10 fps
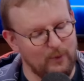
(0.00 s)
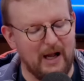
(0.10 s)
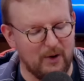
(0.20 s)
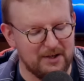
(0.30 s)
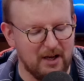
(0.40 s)

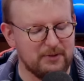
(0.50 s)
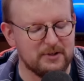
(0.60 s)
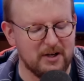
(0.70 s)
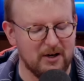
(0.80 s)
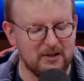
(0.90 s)
Wow, another
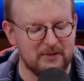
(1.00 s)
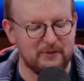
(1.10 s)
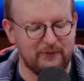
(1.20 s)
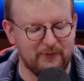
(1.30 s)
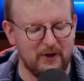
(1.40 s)
card
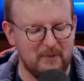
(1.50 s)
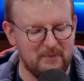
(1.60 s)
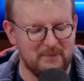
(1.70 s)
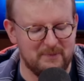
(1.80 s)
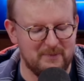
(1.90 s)

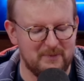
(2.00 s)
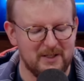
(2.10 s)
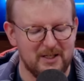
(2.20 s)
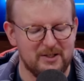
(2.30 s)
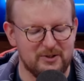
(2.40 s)
from
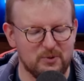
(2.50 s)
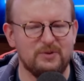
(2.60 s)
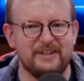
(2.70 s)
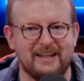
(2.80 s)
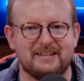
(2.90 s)

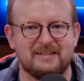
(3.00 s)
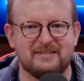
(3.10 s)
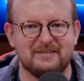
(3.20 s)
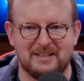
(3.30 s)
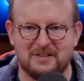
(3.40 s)
Dual Decks
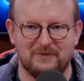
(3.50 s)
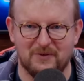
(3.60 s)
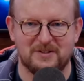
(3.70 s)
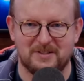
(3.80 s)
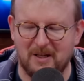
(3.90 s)
Nissa
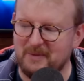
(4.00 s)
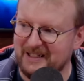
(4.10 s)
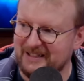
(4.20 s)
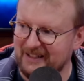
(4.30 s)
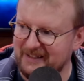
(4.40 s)
versus
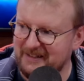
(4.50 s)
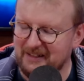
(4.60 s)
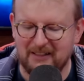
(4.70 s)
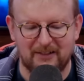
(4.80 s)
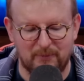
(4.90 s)
Obnixilis,
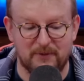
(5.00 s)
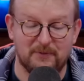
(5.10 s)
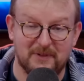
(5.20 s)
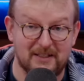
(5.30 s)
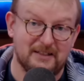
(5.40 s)
but
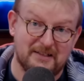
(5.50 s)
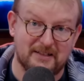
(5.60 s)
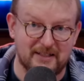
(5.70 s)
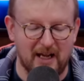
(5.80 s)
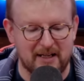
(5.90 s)
from the
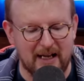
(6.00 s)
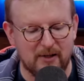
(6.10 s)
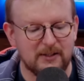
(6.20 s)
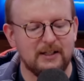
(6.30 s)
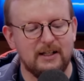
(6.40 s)
Nissa side now.